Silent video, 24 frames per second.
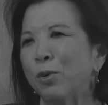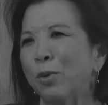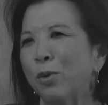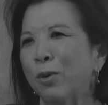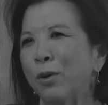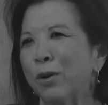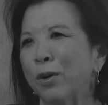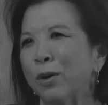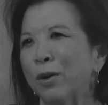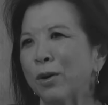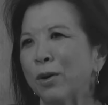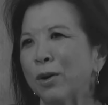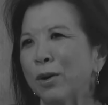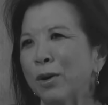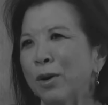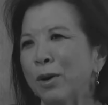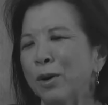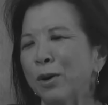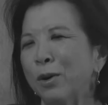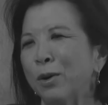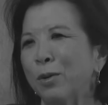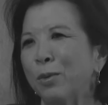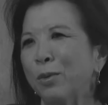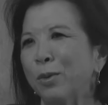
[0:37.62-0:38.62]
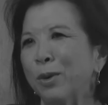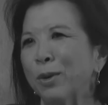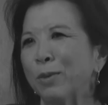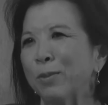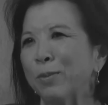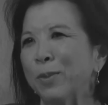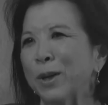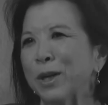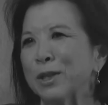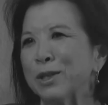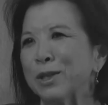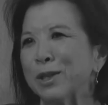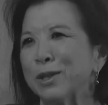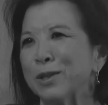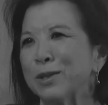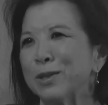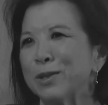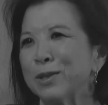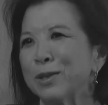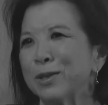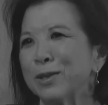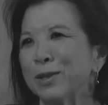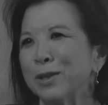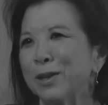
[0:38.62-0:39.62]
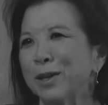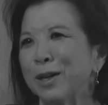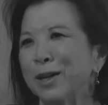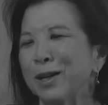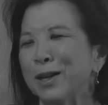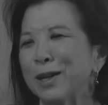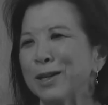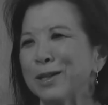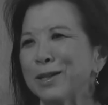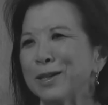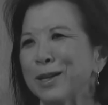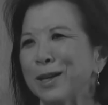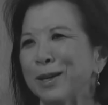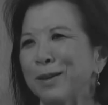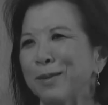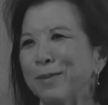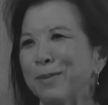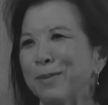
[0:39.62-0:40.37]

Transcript: or with budgets? And I said,